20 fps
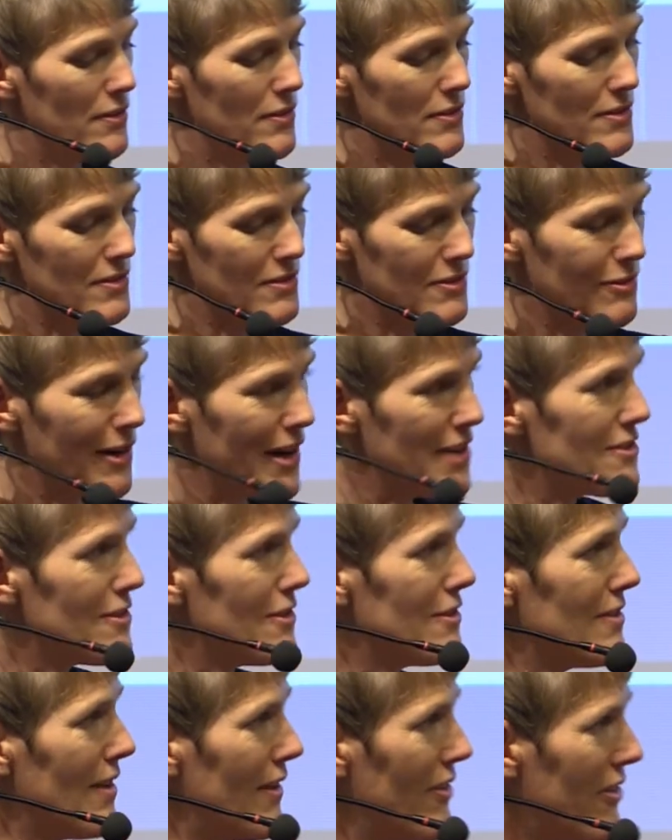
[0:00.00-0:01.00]

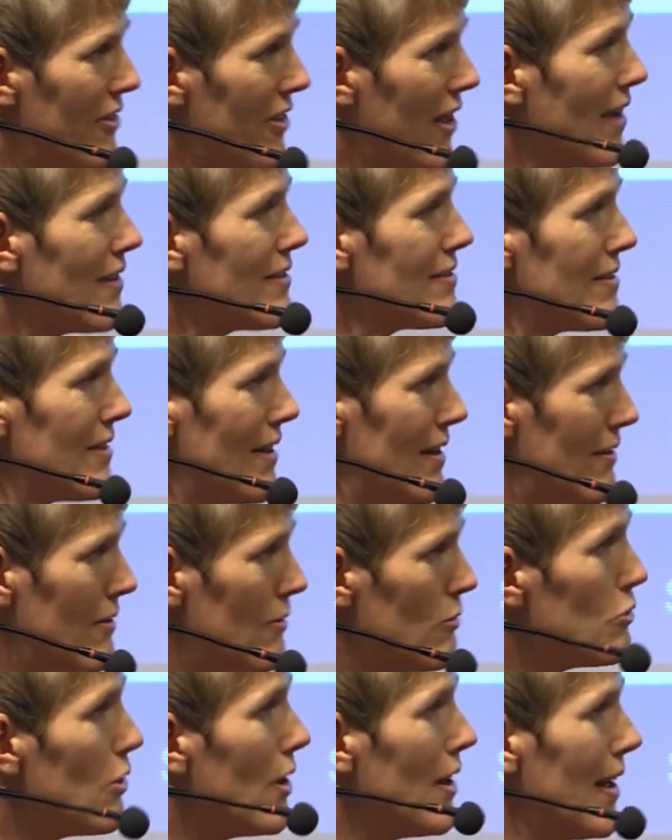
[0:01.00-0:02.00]
stressors and things
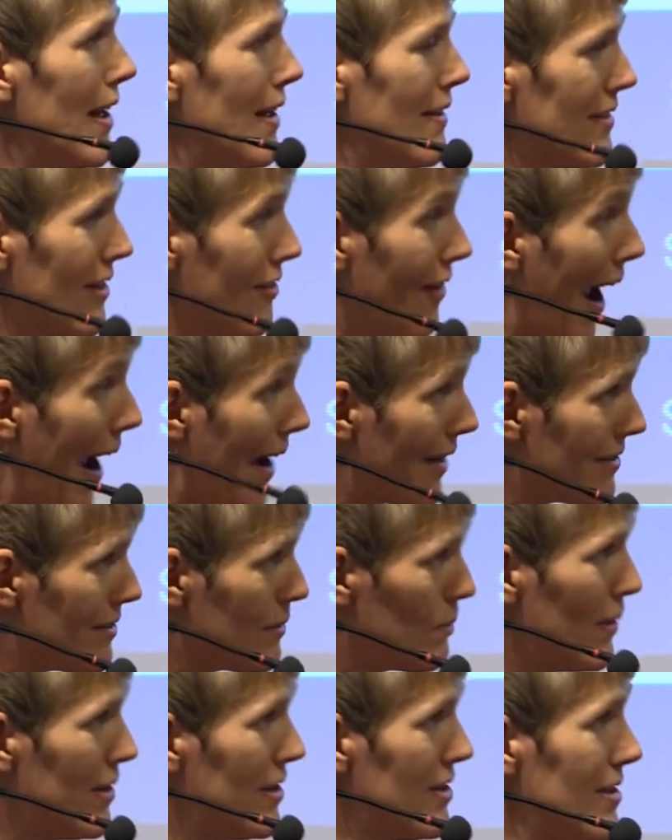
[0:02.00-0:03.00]
interacts
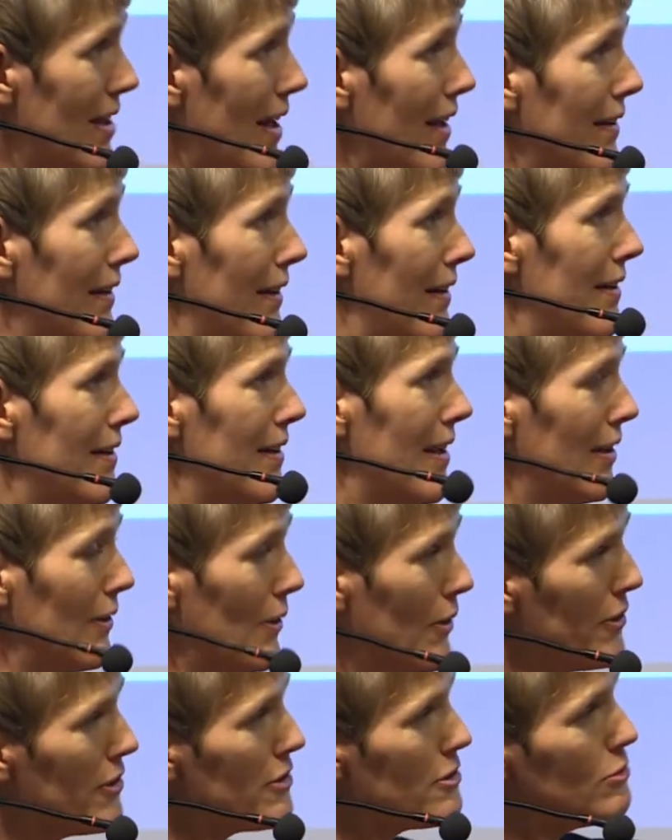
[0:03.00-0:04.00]
with each other in
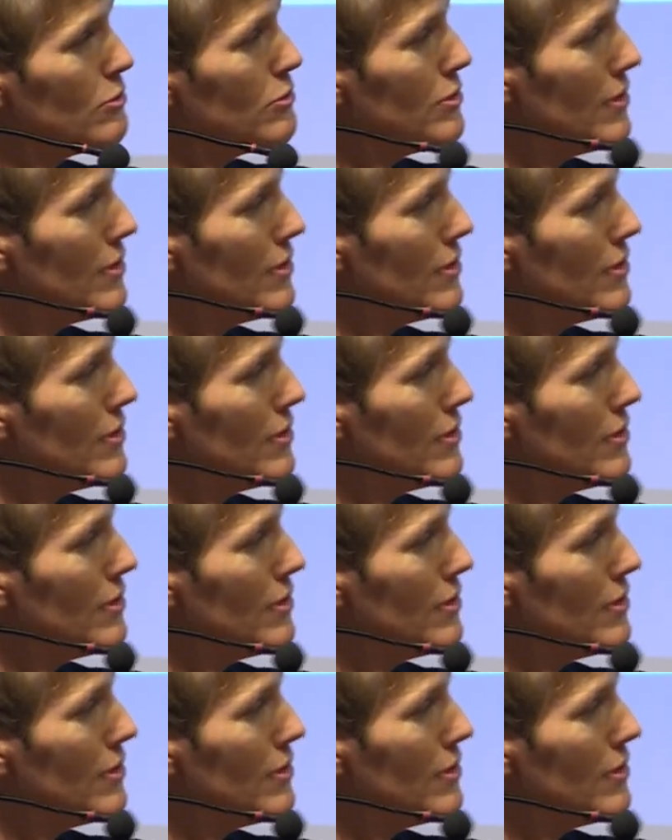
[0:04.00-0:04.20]
order to